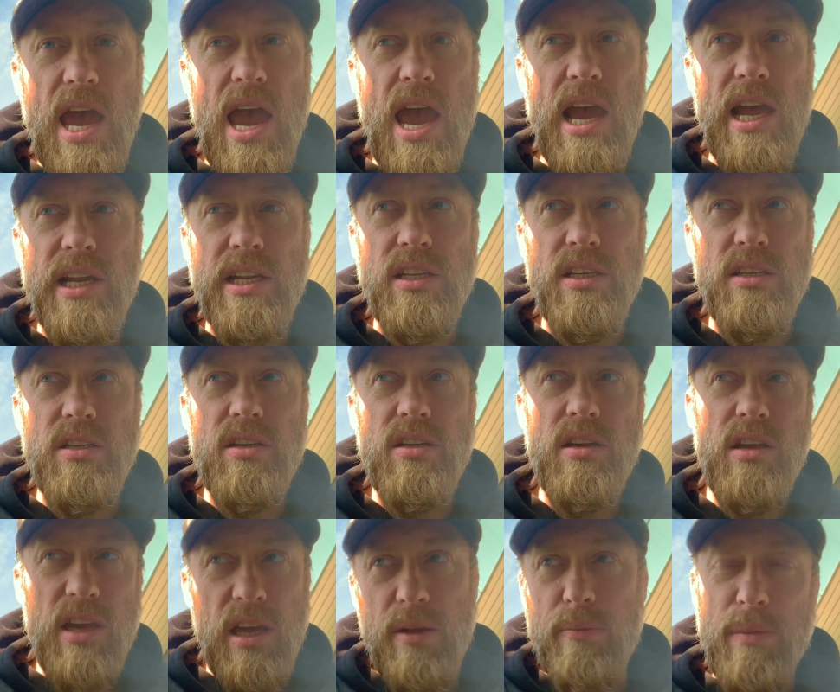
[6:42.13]
and
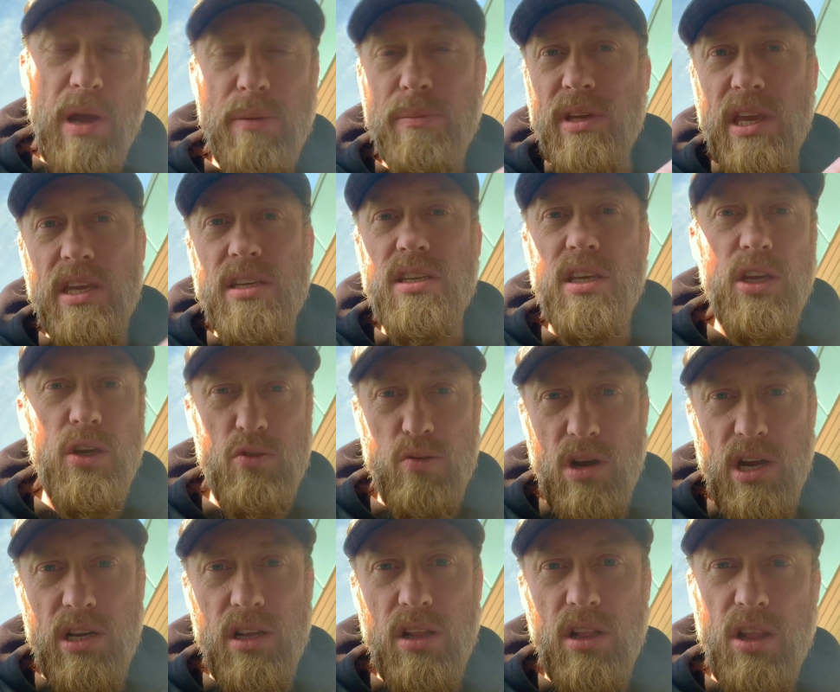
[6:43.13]
I'm guessing
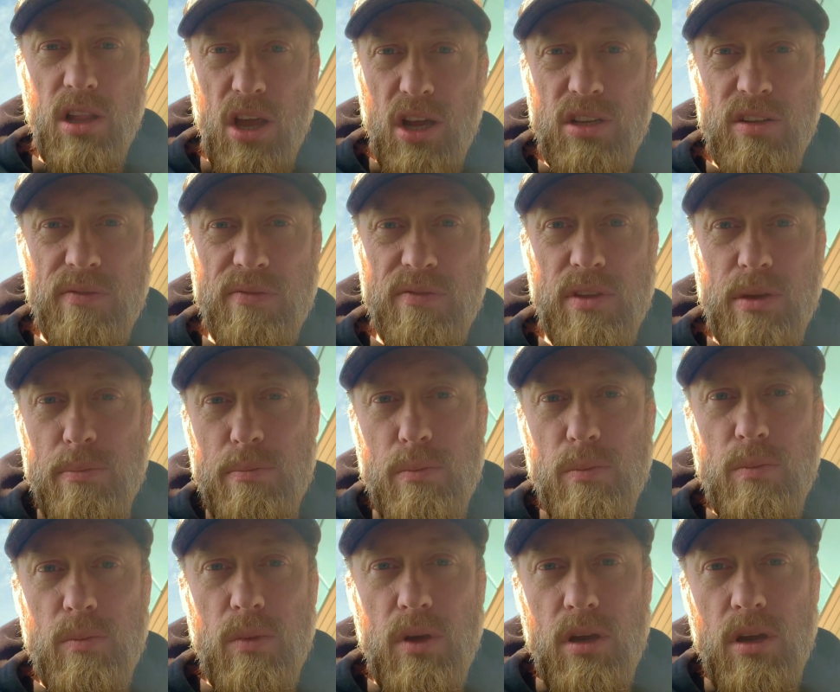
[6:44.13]
quite a lot of
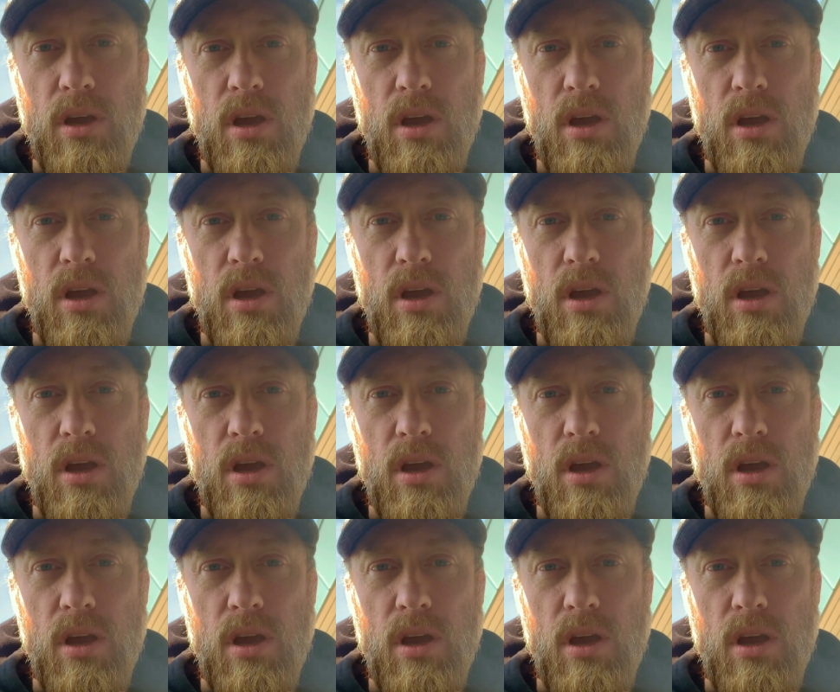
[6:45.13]
them,